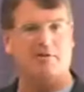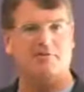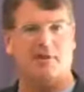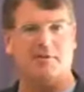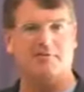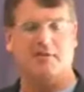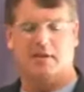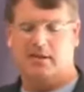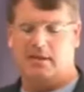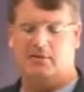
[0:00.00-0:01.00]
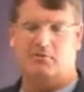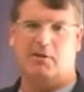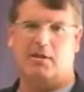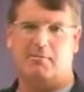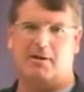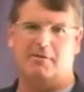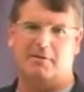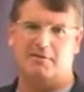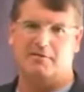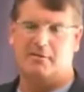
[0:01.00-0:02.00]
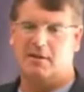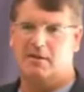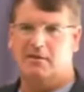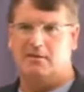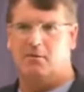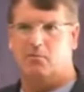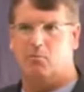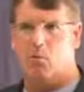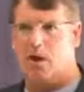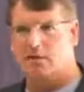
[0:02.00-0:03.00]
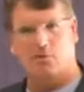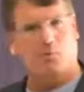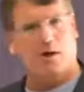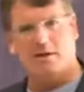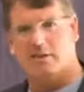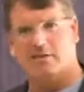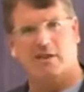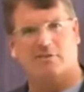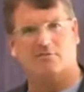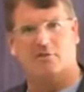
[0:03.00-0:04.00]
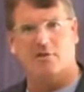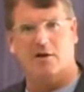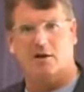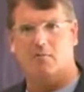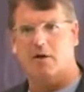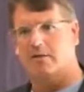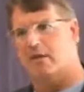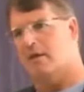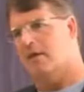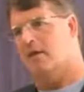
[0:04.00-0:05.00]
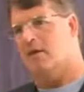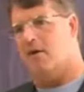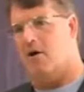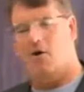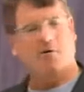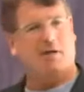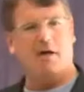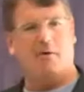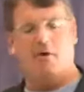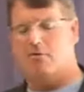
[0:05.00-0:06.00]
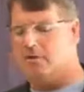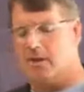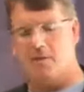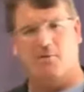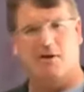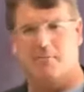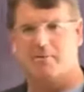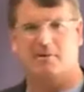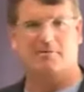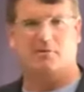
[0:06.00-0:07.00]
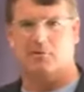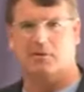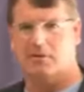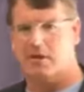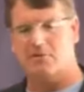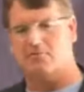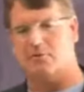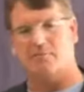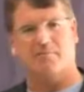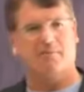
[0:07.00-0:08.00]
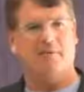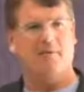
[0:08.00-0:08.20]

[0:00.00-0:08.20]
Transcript: franchise. And you're reading about this, why did they take so long? Well, all the cable companies in the country